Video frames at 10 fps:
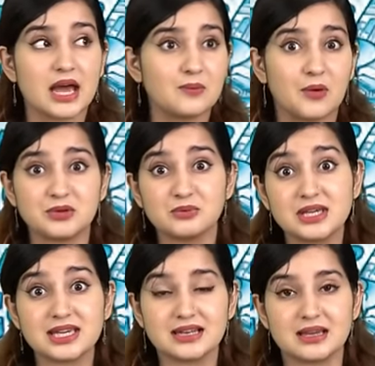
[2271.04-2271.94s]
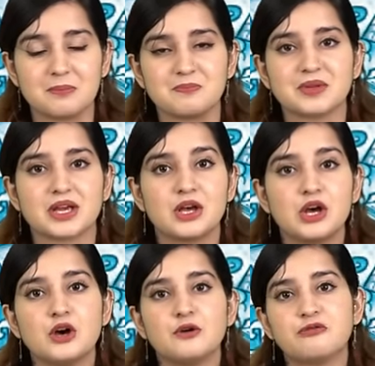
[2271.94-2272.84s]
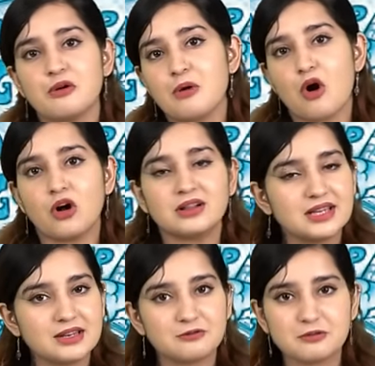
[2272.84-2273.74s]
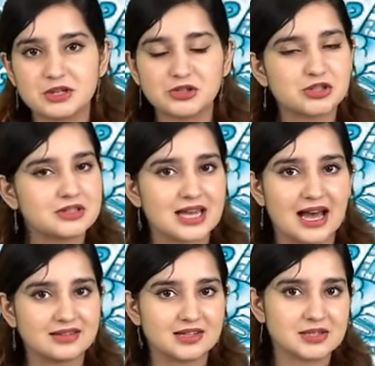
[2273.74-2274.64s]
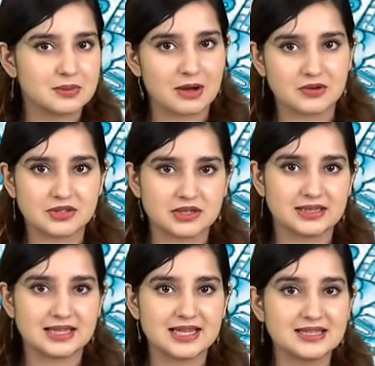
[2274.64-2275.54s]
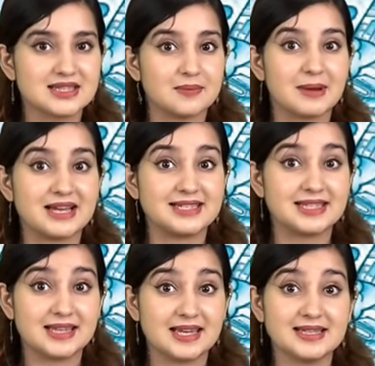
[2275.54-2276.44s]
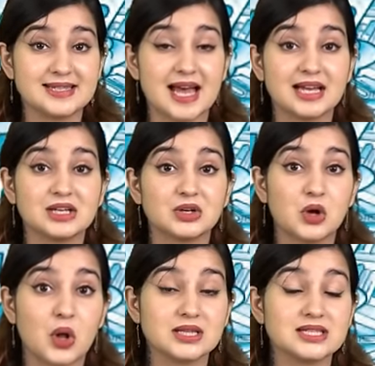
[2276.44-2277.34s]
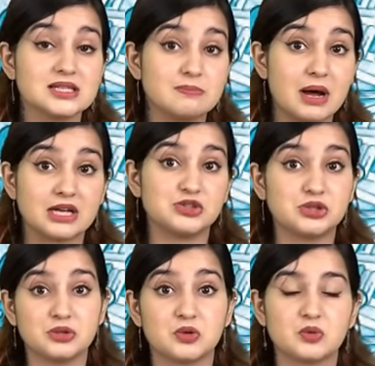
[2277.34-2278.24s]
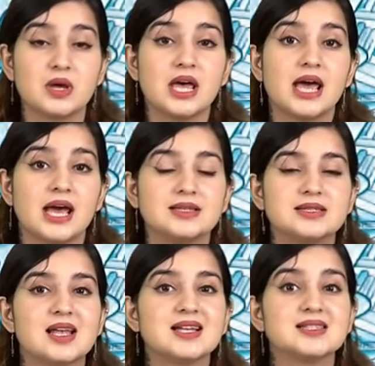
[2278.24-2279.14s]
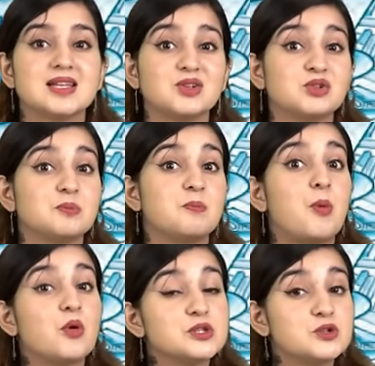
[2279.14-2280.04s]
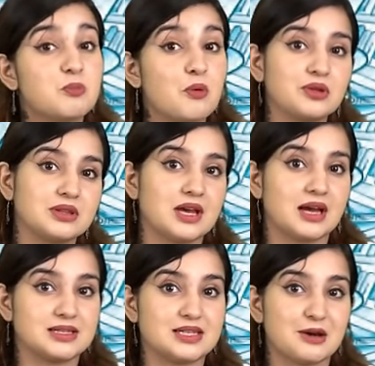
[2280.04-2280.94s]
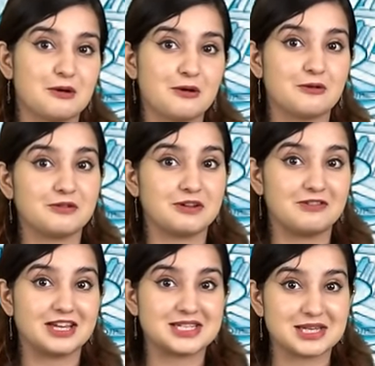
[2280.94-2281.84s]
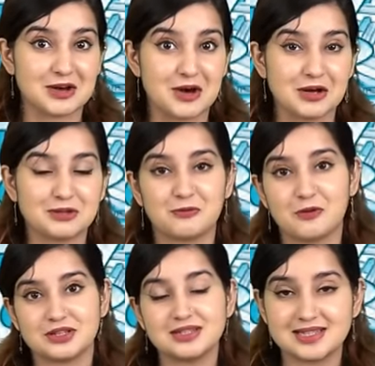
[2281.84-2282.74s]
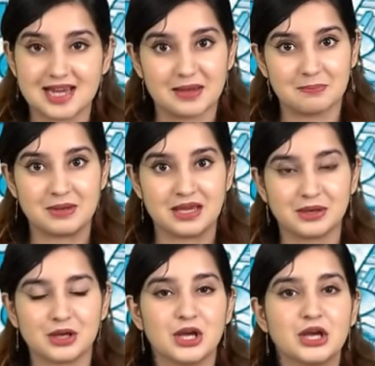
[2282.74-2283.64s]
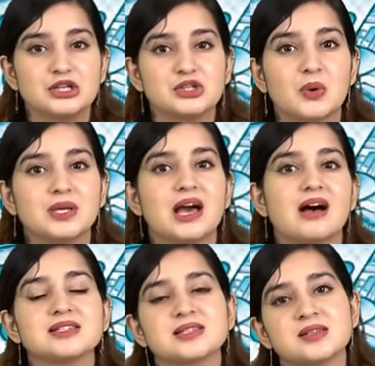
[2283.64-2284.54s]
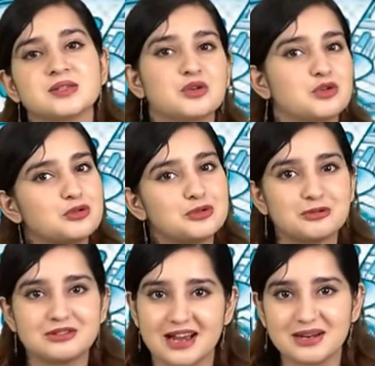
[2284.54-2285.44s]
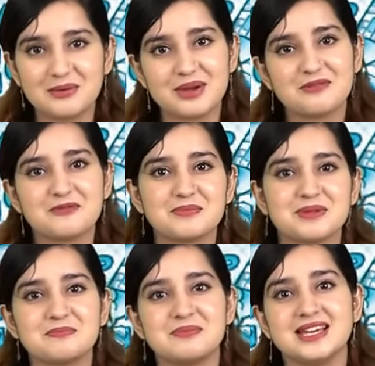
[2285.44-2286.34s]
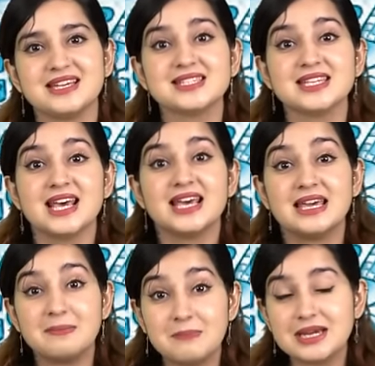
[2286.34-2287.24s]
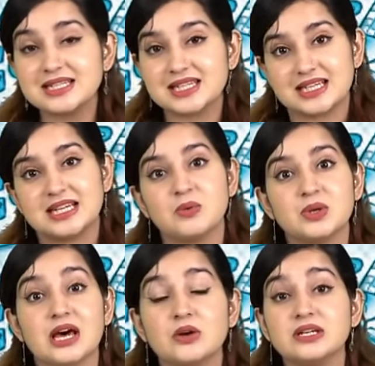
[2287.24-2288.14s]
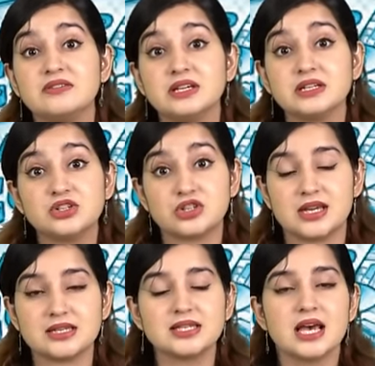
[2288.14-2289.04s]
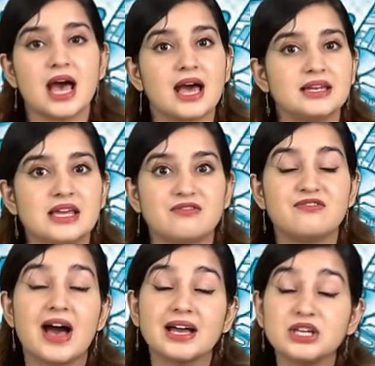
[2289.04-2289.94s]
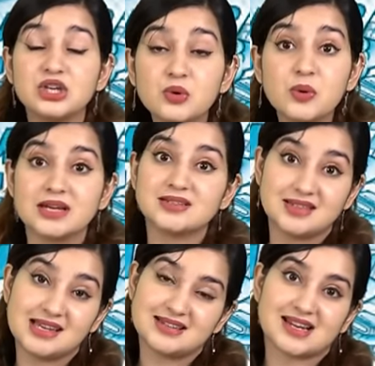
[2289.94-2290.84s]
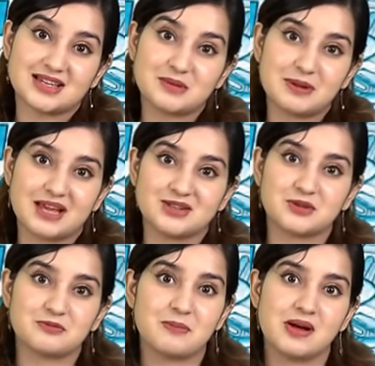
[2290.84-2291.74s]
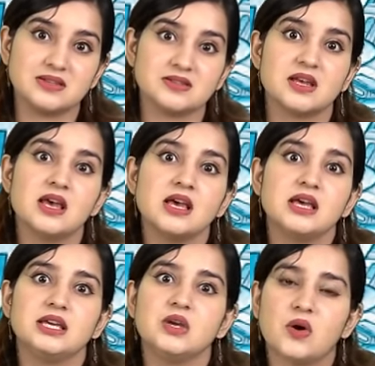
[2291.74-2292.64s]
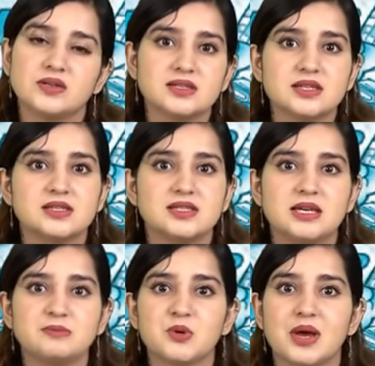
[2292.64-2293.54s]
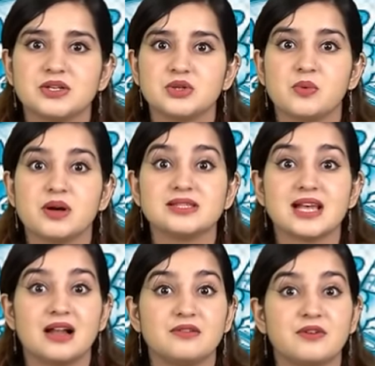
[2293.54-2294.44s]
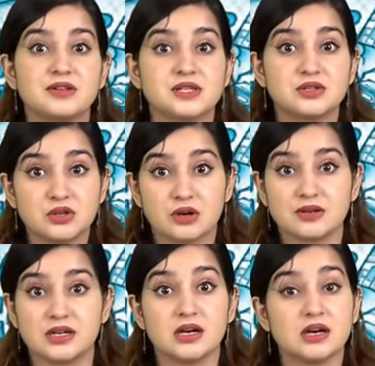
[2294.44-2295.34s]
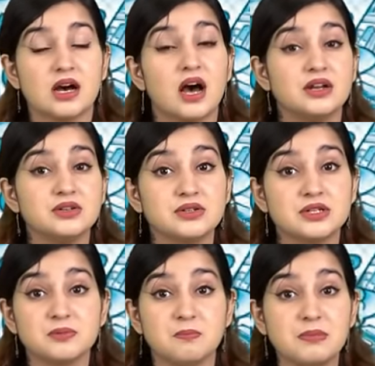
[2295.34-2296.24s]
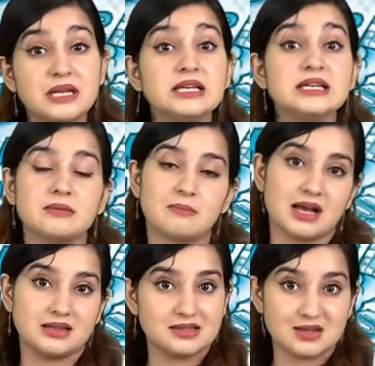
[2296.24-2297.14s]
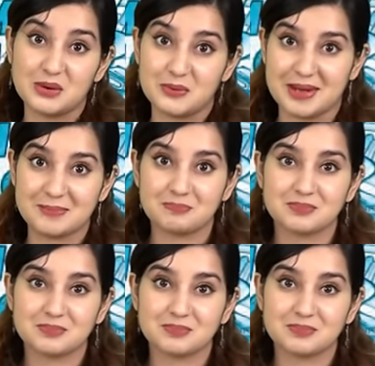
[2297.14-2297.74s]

and want to kill him. From all the information gathered about Earthlings, the mighty think tank calls his Martian crew and says they should postpone the idea of invading Earth for the time being. So he asks his crew to run away from the place immediately without leaving a trace and evacuate the entire planet of Mars. He orders his team to head towards Alpha Centauri, a hundred million miles away.